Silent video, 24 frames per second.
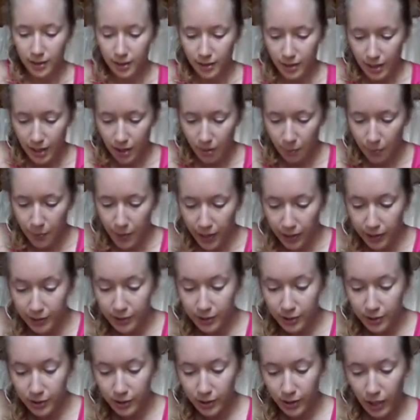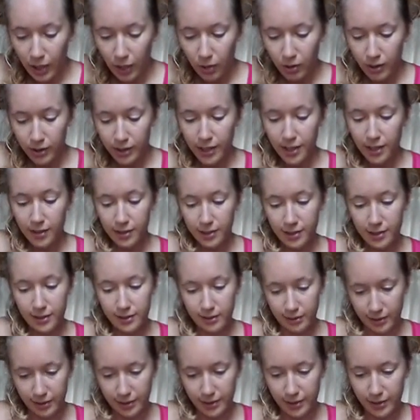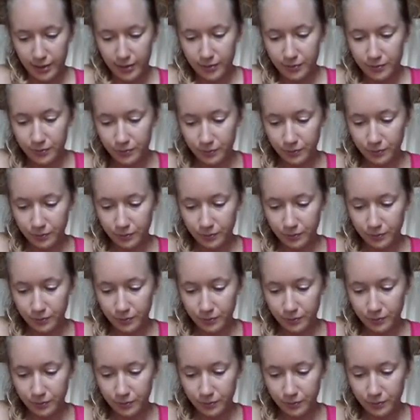Now, back to our case study.